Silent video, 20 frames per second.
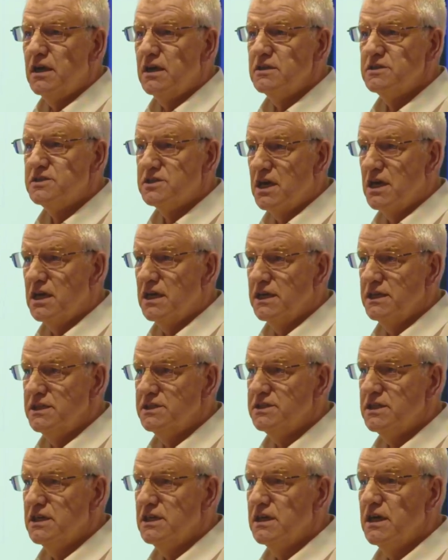
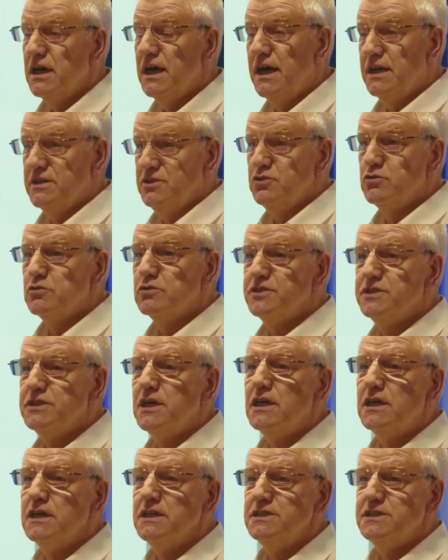size at your
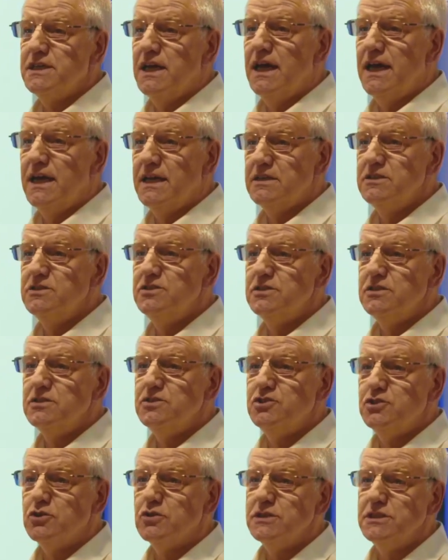size and
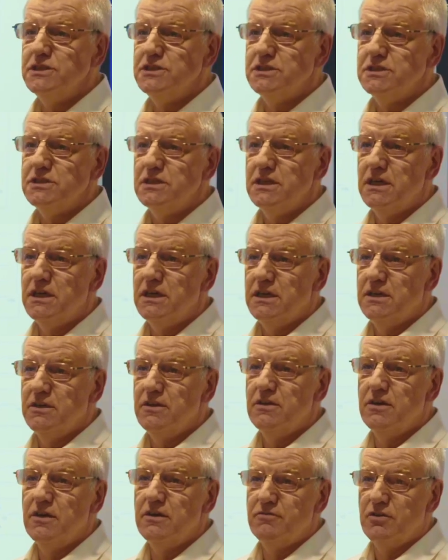choice
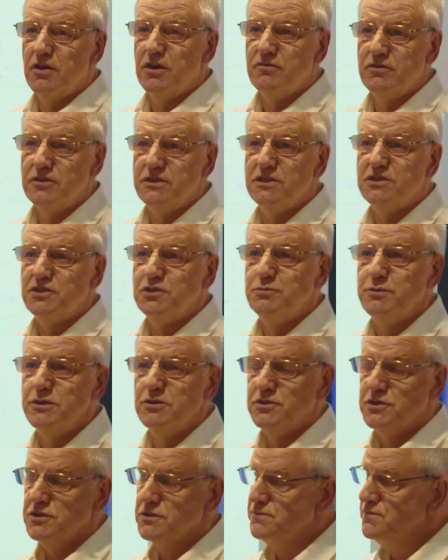of a
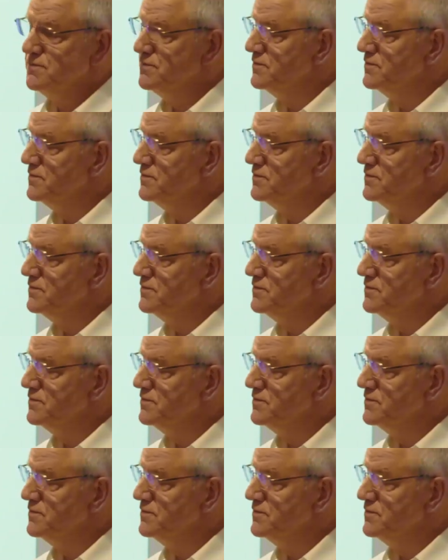distribution.